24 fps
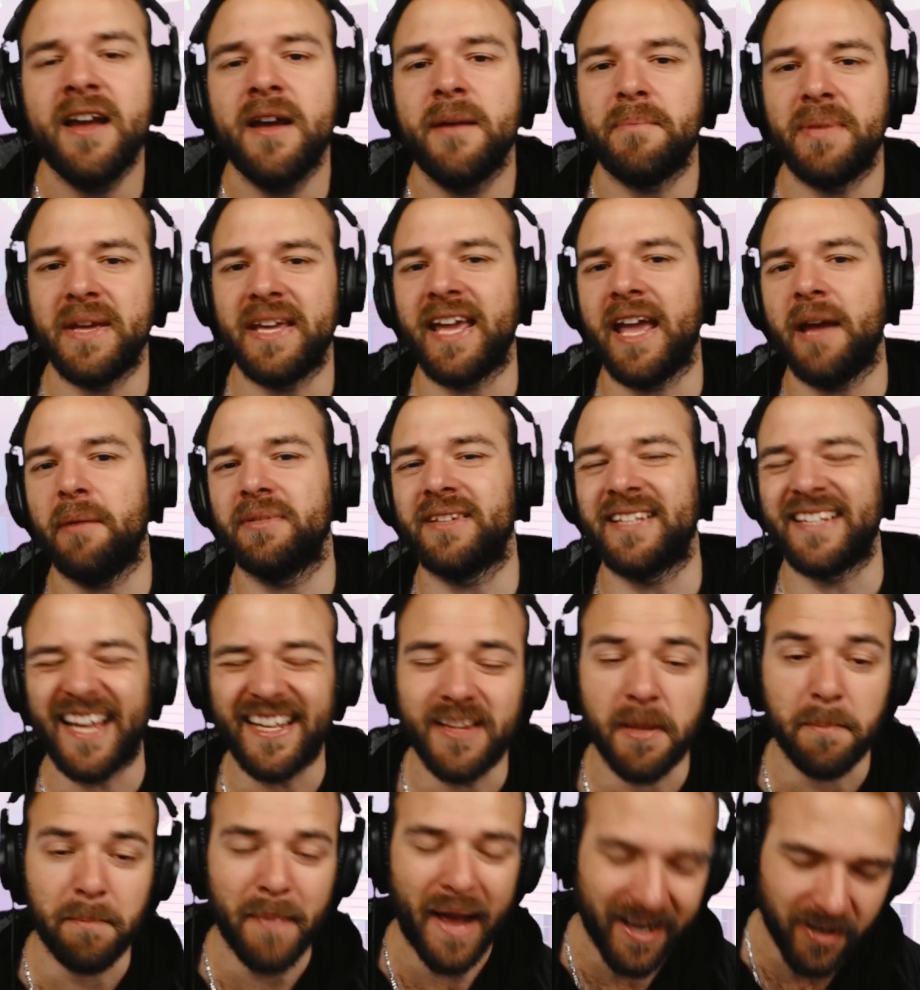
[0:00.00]
being able to get
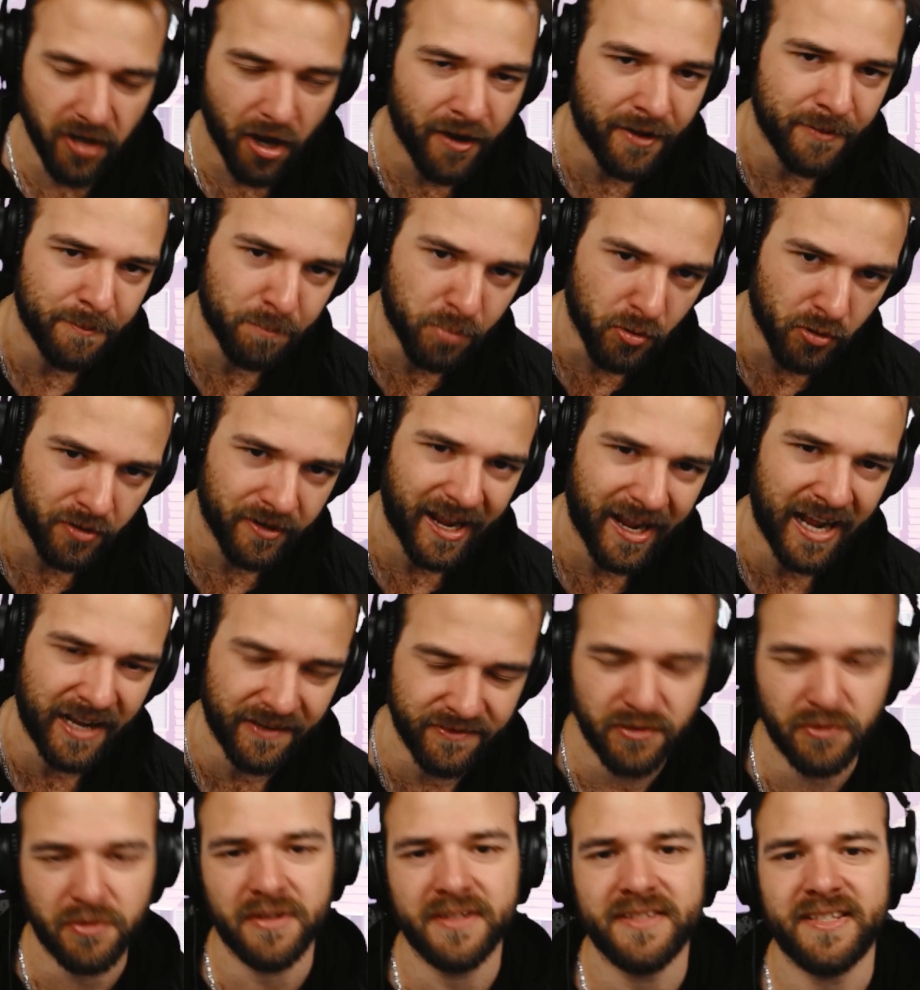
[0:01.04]
them back on board
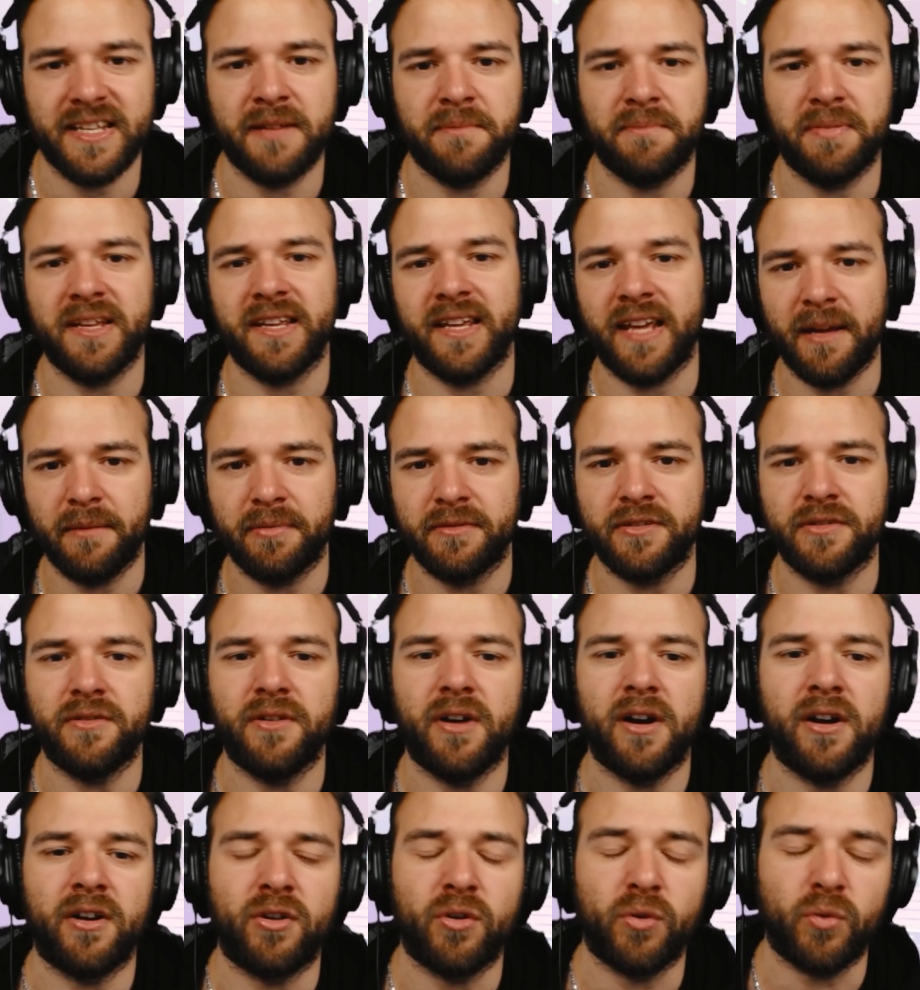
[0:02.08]
afterwards, and being able to
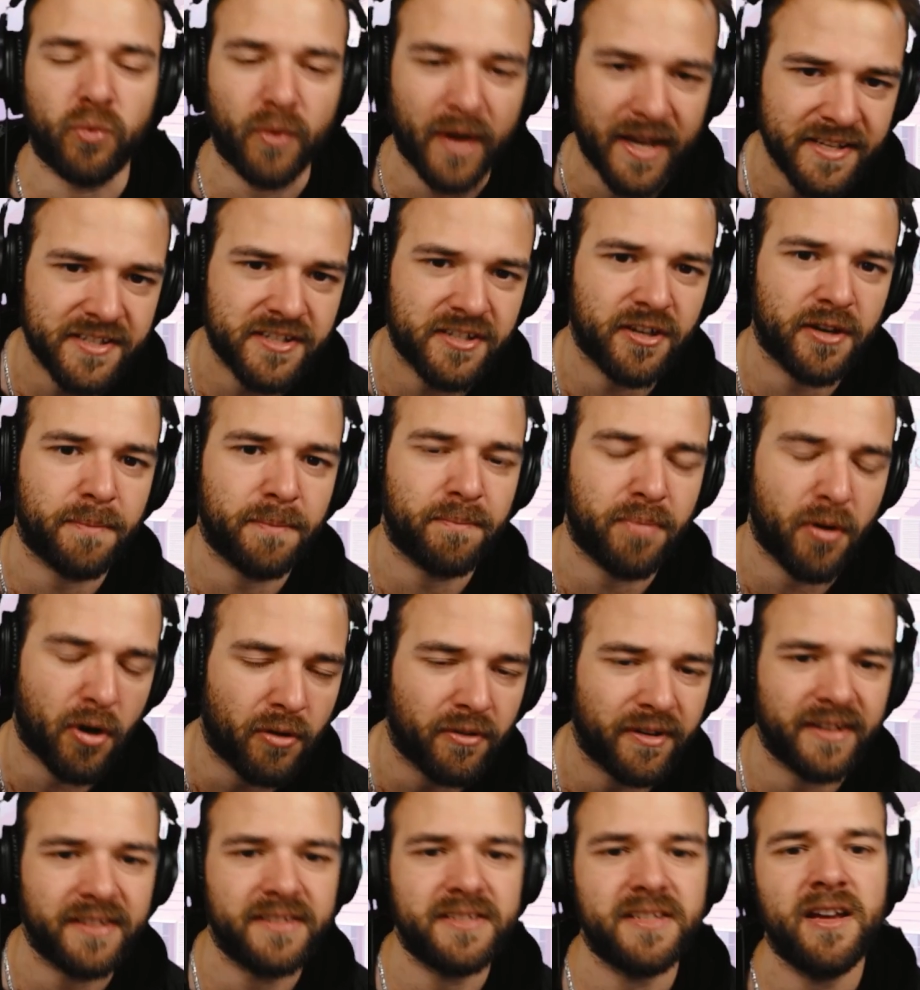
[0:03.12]
aggress your
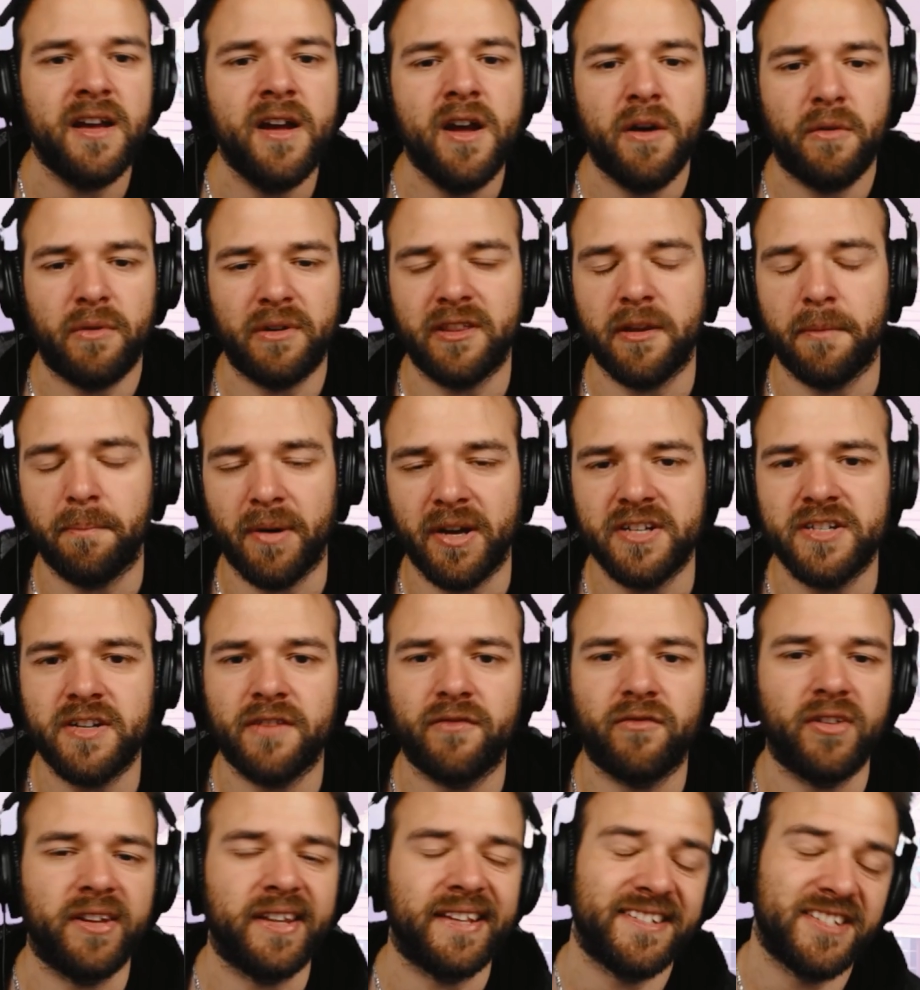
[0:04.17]
opponent with a bunch
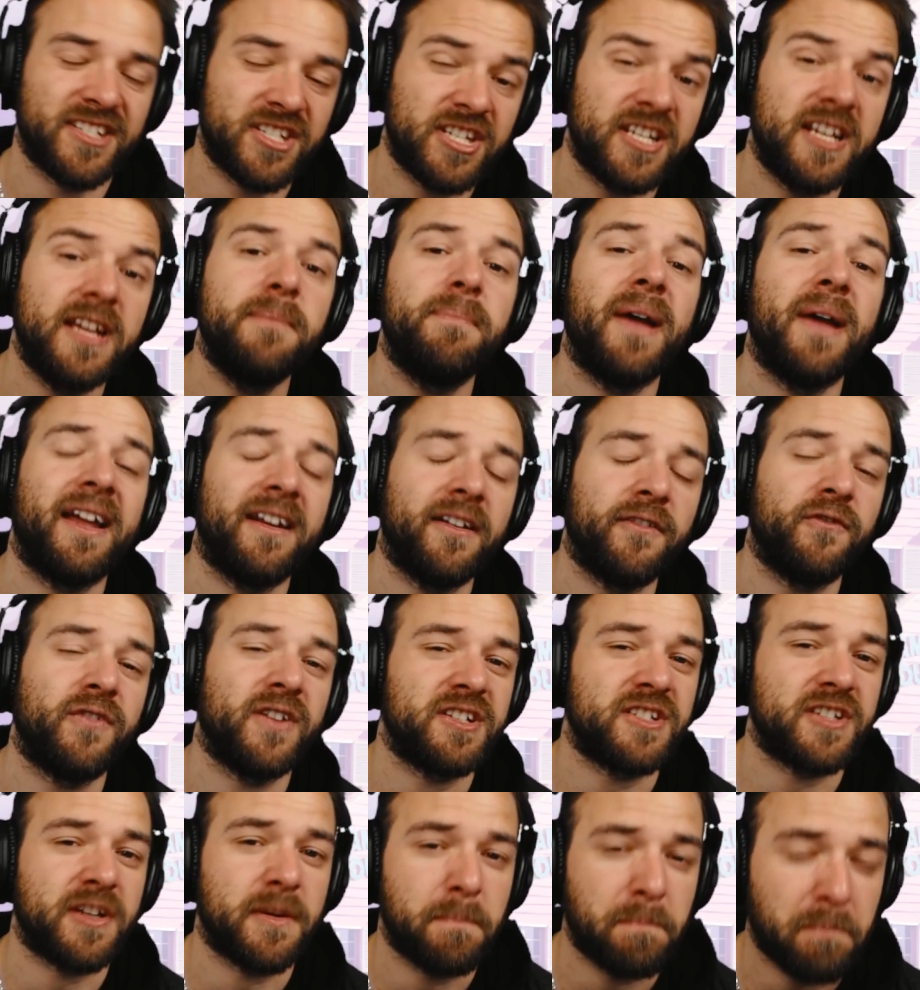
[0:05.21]
of really cheap and
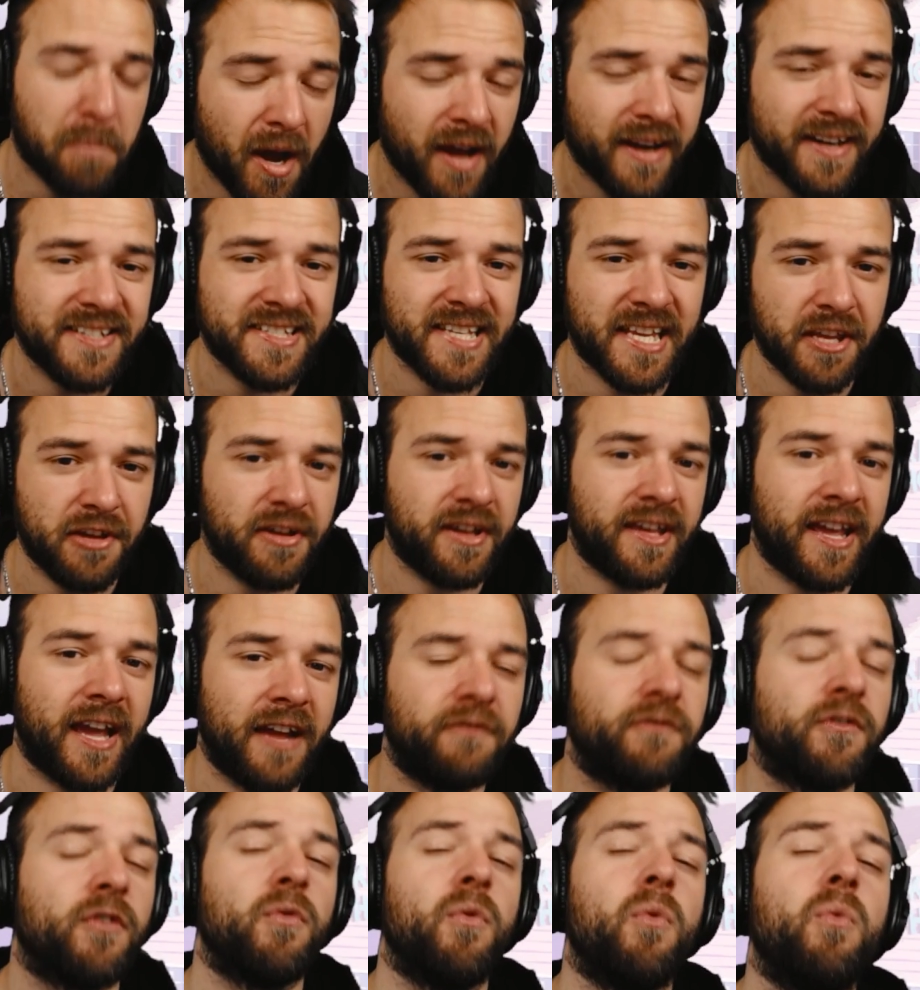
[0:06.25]
efficient bodies that you
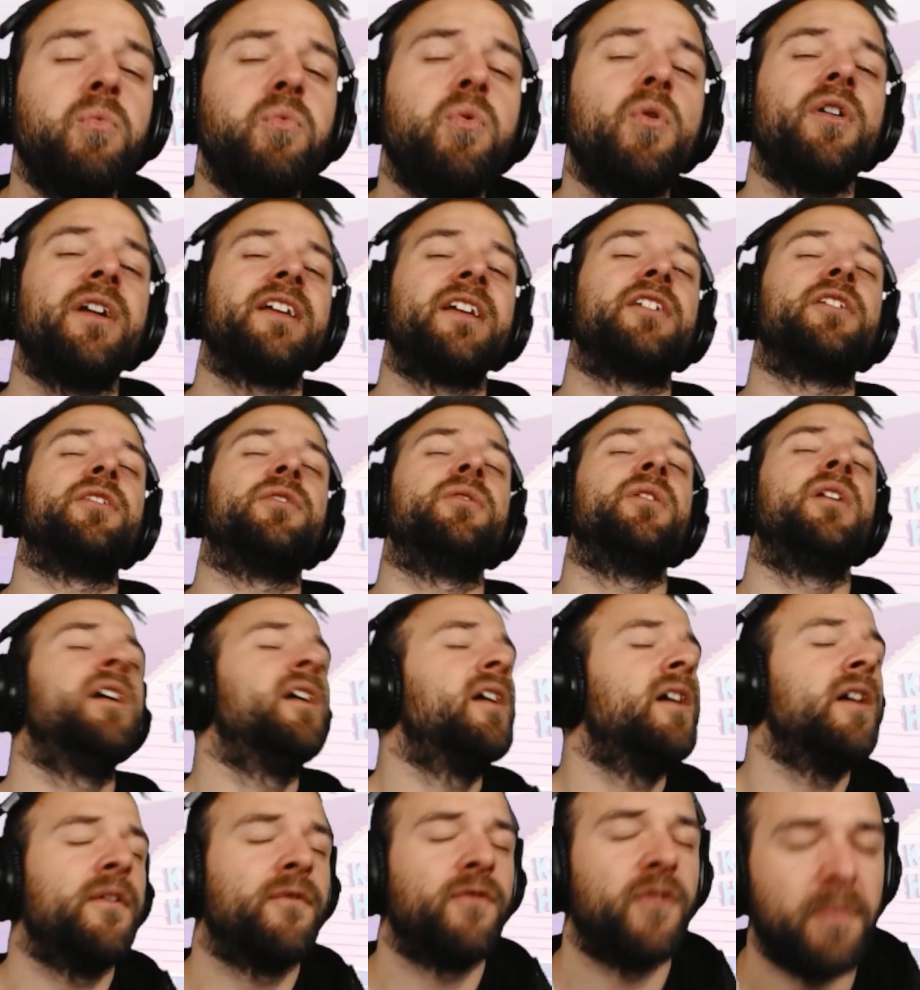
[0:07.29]
get for rewarding you
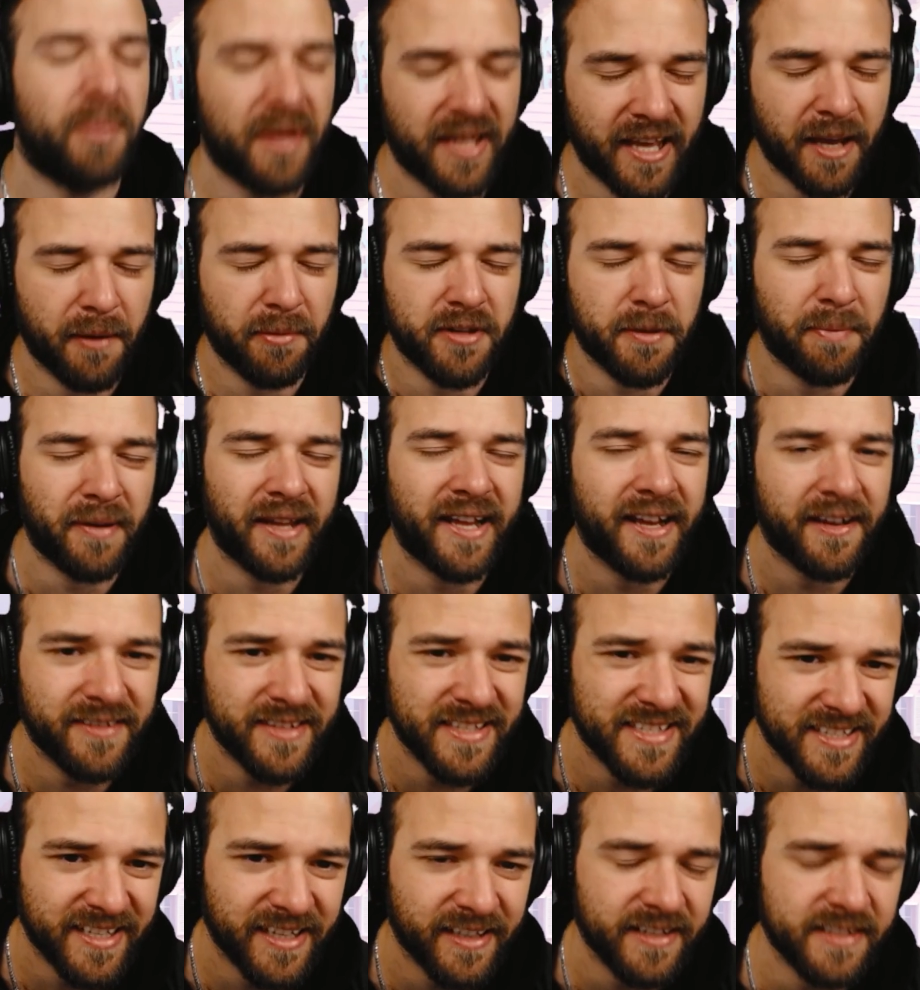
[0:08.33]
for being able to play out the
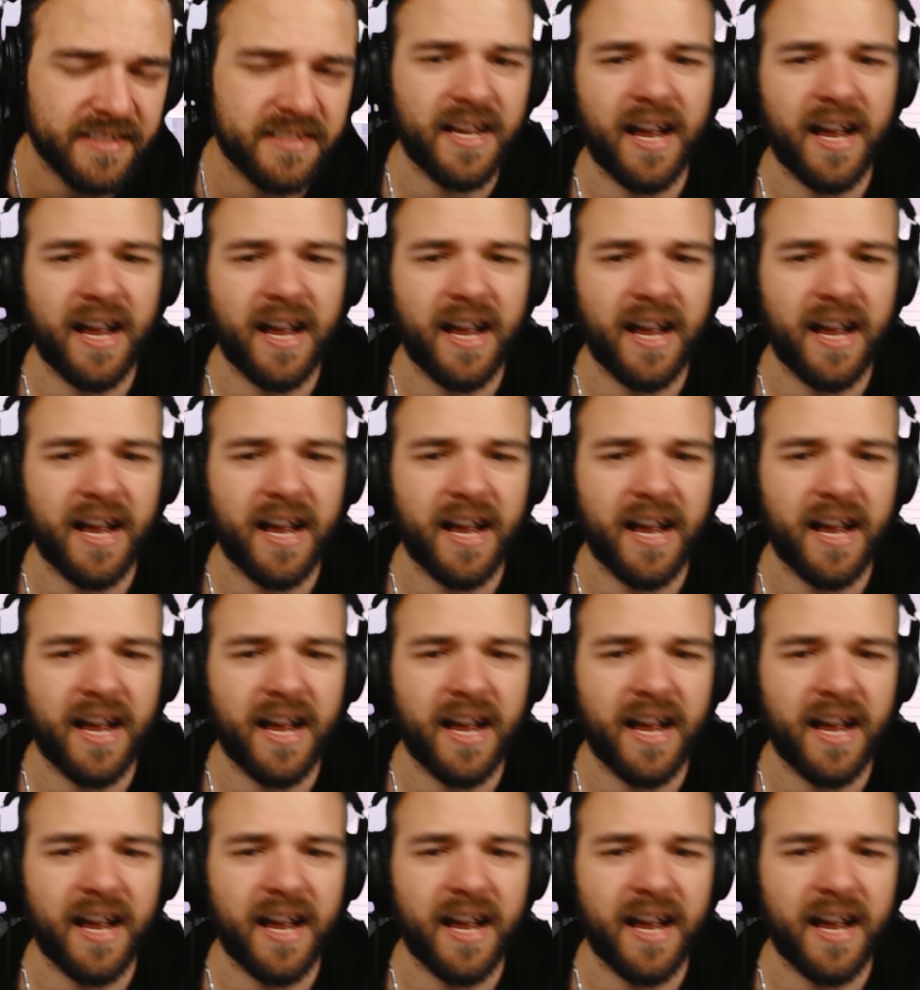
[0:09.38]
Skilless.